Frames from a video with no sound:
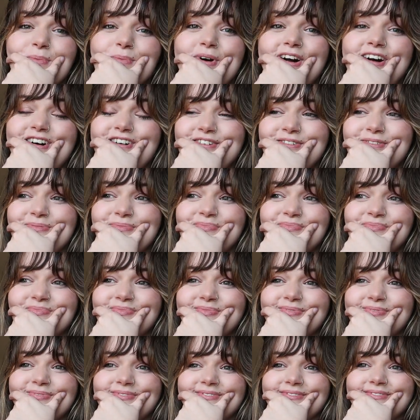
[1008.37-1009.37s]
well,
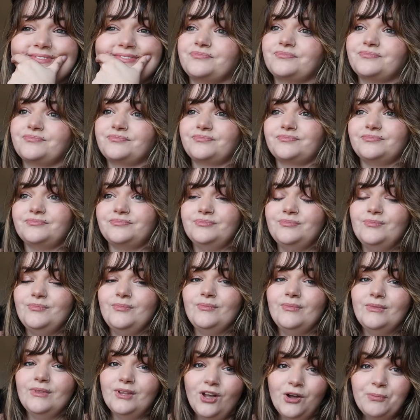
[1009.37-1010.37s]

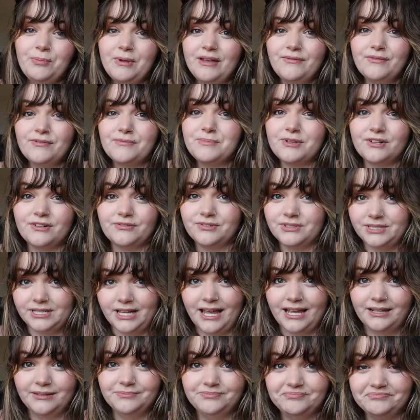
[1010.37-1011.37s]
hope you have a beautiful
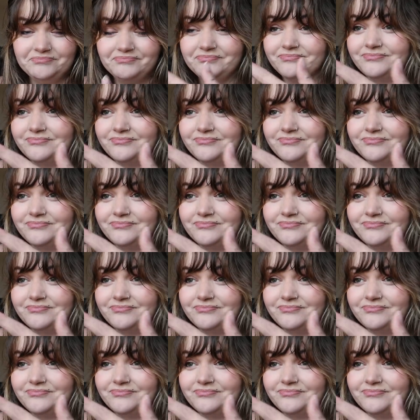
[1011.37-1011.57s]
day.